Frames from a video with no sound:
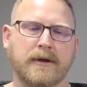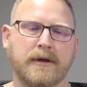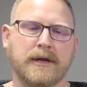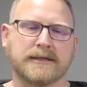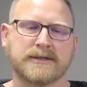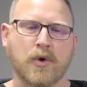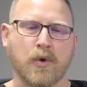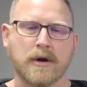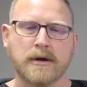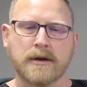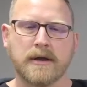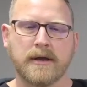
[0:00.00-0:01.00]
His
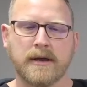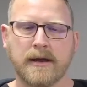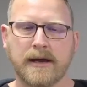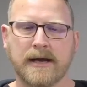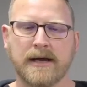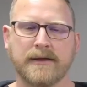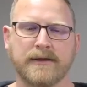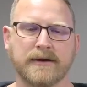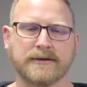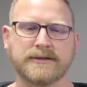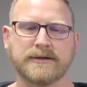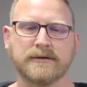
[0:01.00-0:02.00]
court, there
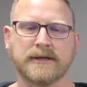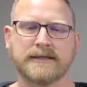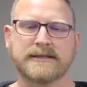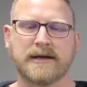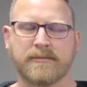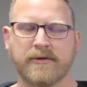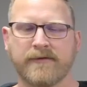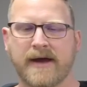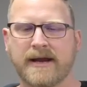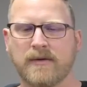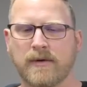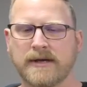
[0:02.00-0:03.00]
are two lists that are
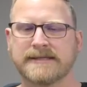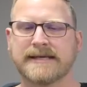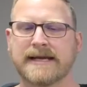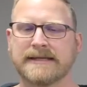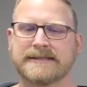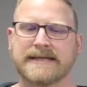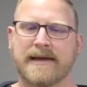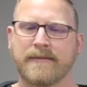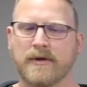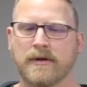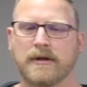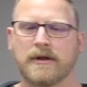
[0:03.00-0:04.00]
provided, one in 2
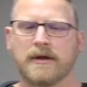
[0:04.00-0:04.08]
Samuel